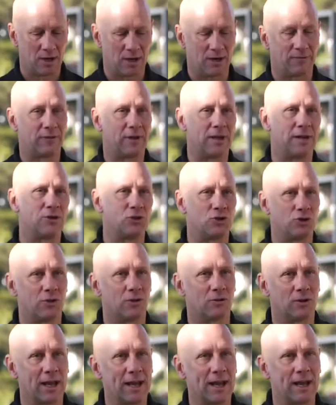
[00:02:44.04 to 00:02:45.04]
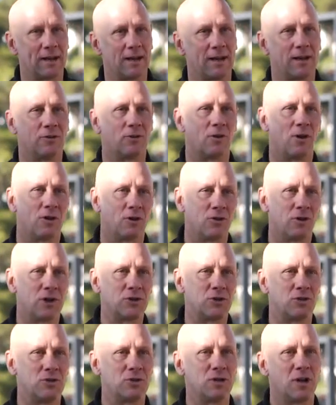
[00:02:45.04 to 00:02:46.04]
if they injure their leg and they're on
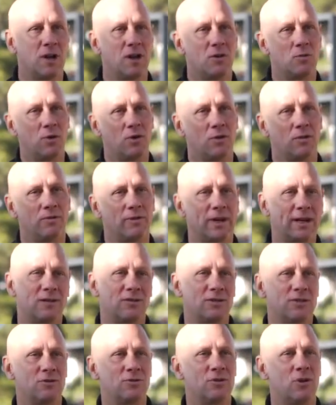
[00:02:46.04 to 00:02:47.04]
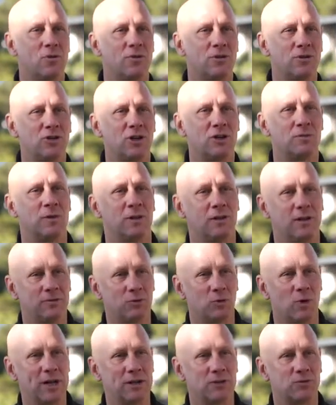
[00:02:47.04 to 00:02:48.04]
crutches, well, they can still go to the gym and
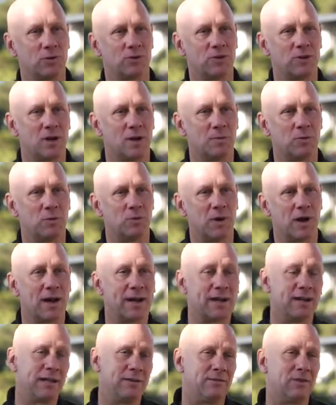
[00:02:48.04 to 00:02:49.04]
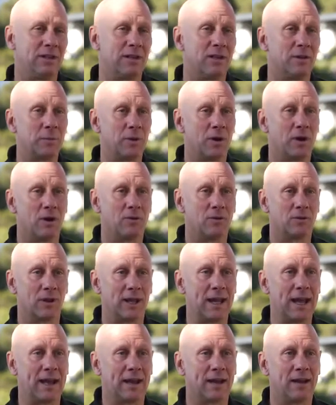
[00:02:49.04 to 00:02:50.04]
lift weights with the upper body and even the other
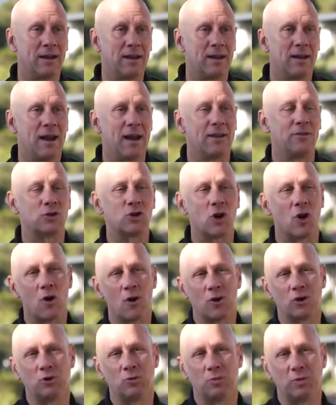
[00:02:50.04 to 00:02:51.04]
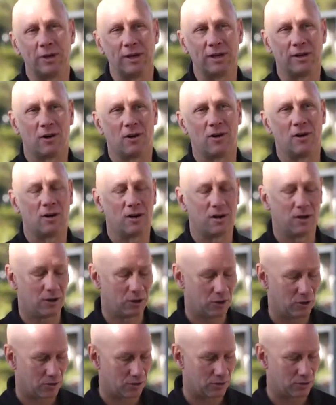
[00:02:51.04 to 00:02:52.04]
leg. And there's arguably
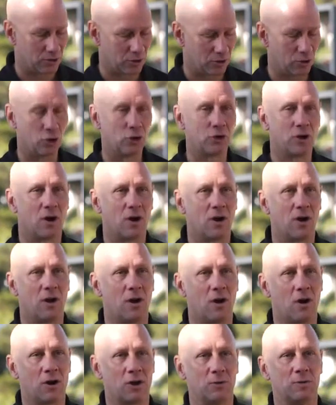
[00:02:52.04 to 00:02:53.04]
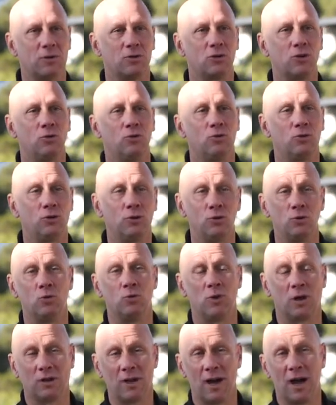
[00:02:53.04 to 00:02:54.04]
a good argument to do
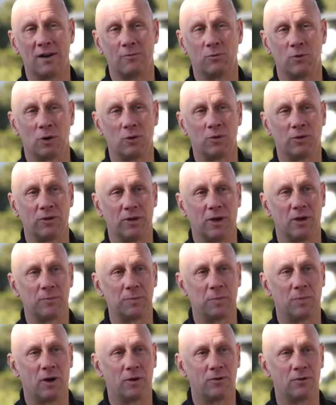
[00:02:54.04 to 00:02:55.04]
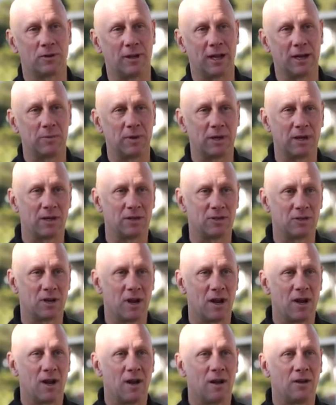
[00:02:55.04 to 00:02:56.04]
a lot of work with the other leg, because
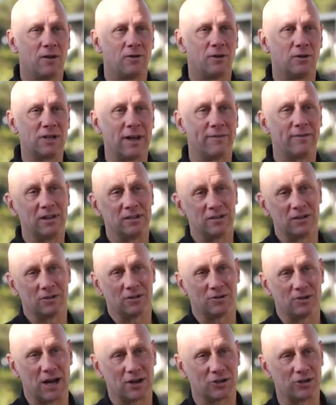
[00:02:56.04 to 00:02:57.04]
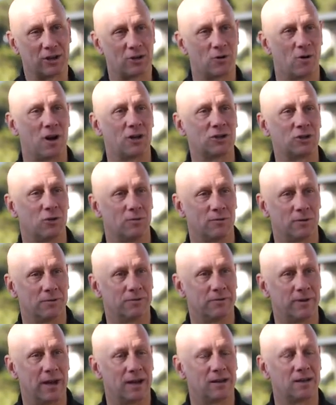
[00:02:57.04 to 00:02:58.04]
there's evidence that there's actually a crossover
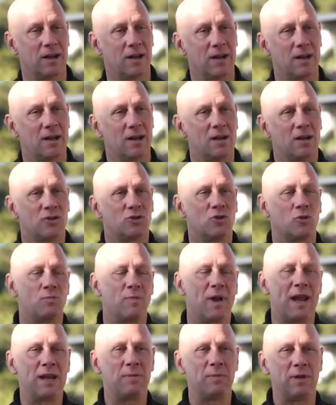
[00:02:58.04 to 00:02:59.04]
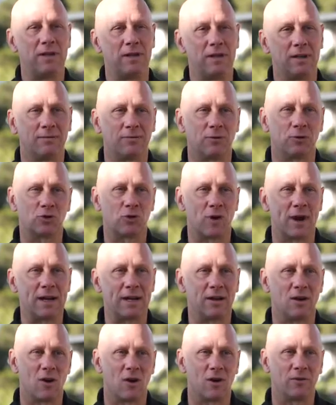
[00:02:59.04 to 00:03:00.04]
effect. So maybe if they're
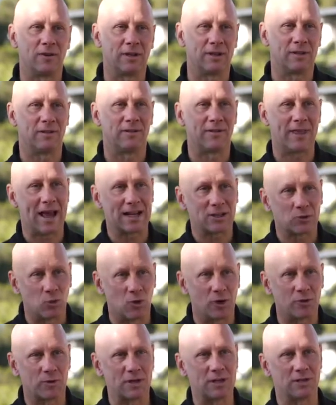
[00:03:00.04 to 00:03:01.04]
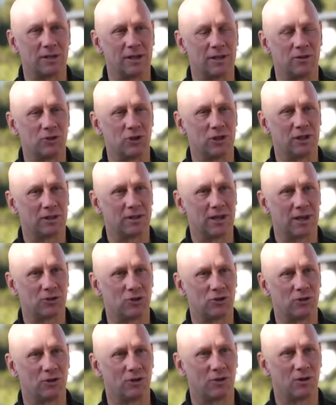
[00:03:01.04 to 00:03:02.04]
training hard, then that's one reason the energy intake
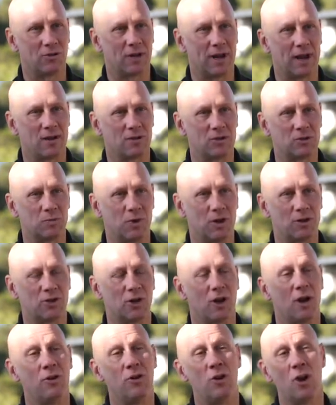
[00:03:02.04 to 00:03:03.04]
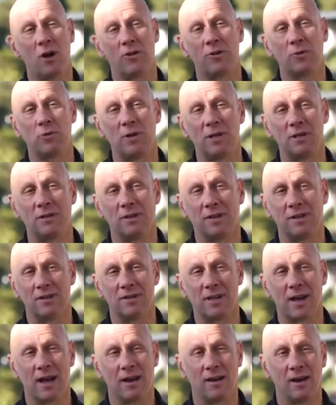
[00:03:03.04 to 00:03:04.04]
shouldn't go down as much. Another reason is
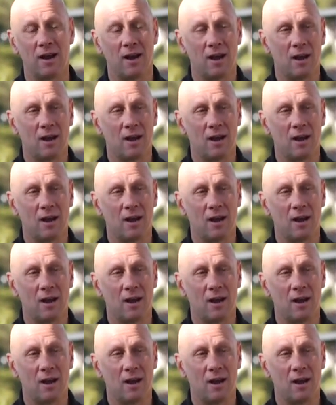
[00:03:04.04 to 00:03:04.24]
that